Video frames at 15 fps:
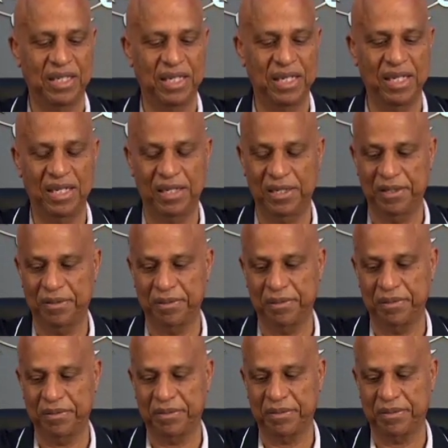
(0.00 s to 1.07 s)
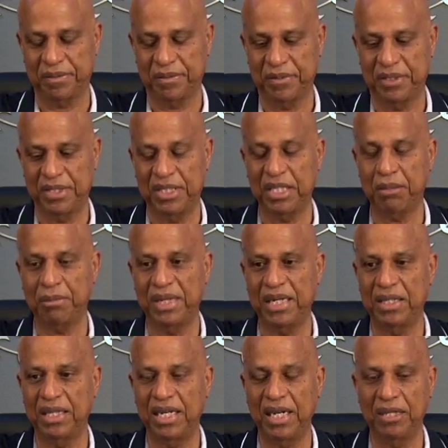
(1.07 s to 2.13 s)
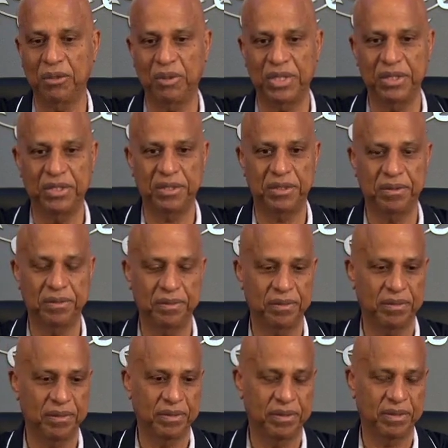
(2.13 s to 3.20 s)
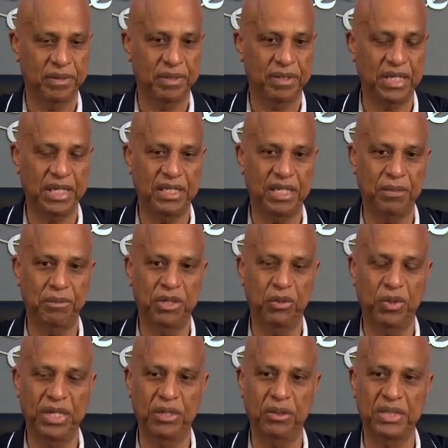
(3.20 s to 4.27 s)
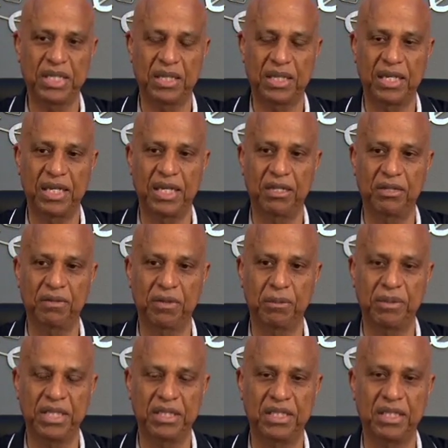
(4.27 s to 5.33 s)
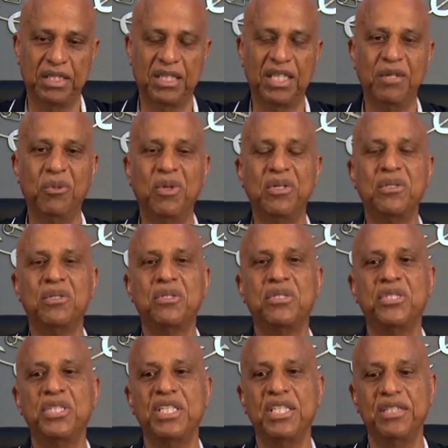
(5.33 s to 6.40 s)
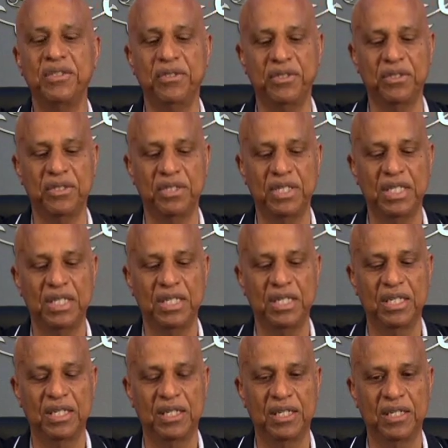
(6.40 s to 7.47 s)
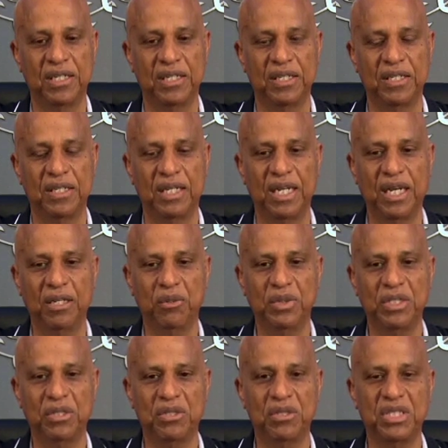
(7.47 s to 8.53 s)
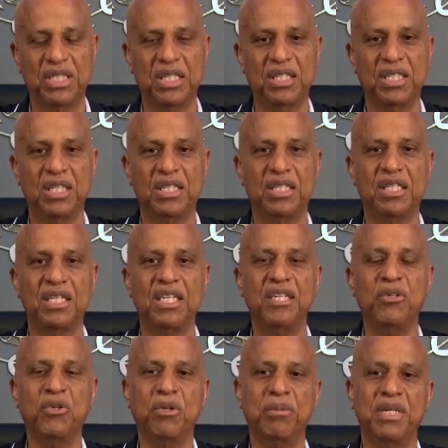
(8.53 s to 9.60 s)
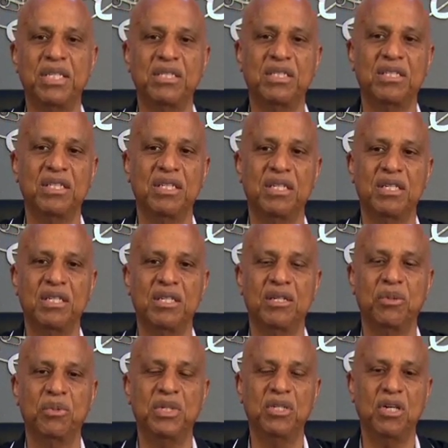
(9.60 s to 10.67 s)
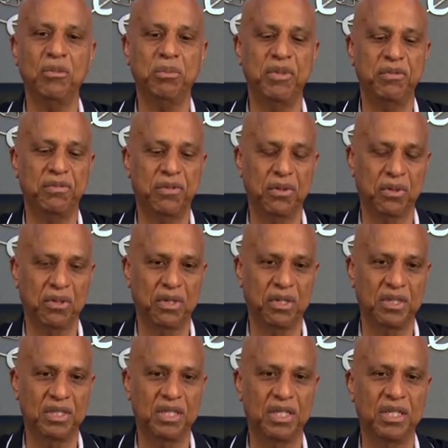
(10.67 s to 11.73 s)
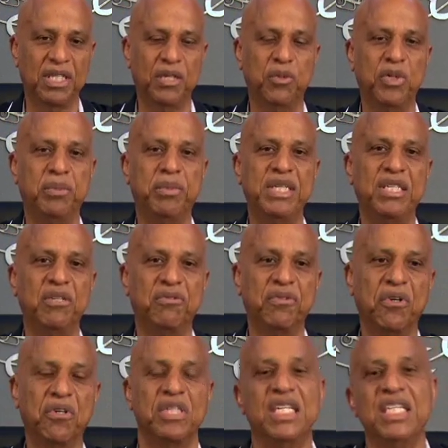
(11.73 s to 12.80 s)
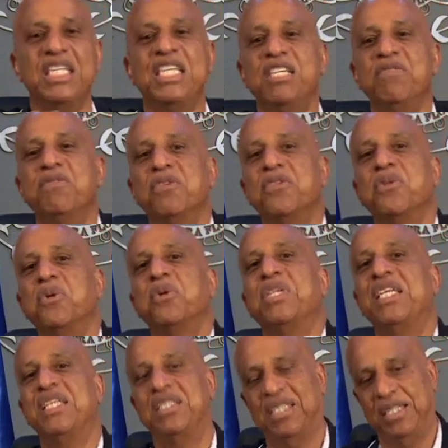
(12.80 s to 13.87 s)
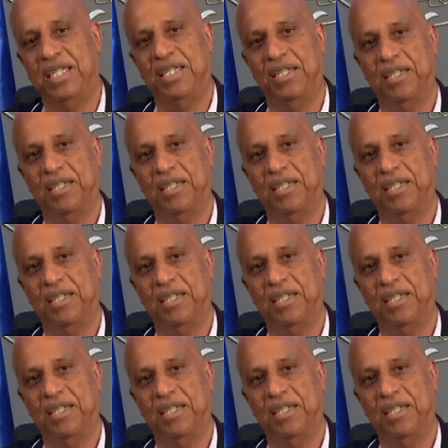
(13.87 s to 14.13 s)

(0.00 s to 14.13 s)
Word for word: uh, stick by the language that had been read out at the end of the meeting. They want to change the language to say that the increments will not be foregone, they will be deferred, even though they say